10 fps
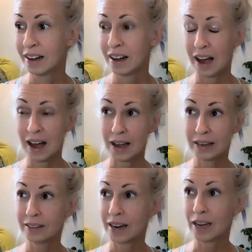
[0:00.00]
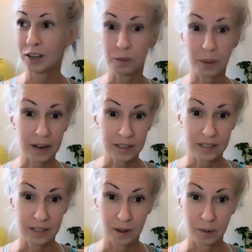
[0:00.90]
I anchor back to
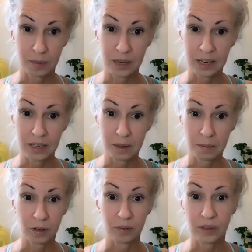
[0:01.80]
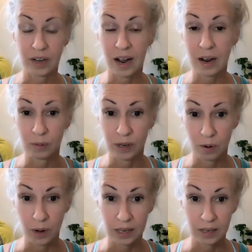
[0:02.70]
them in the middle of the night when I
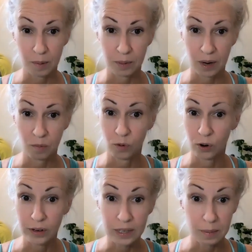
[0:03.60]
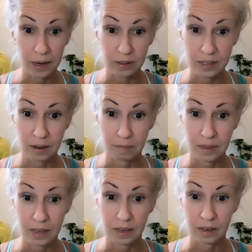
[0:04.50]
wake up and I'm worried about
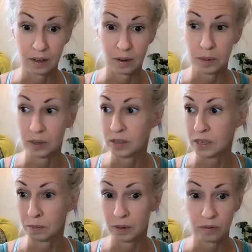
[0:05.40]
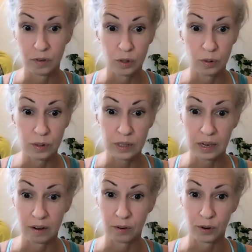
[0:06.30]
something, a tidbit of news that
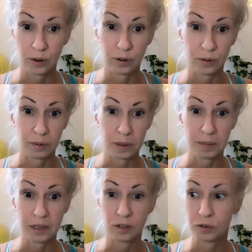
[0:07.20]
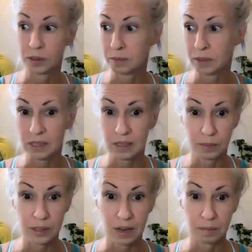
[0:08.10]
I've heard, or maybe a dream that's
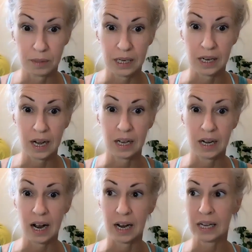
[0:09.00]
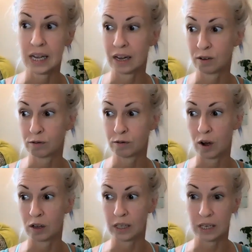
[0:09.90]
upset me, and I can't
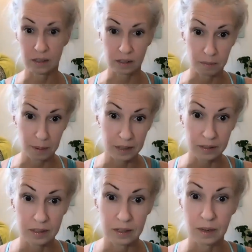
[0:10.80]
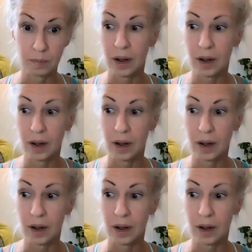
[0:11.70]
fall easily back to sleep.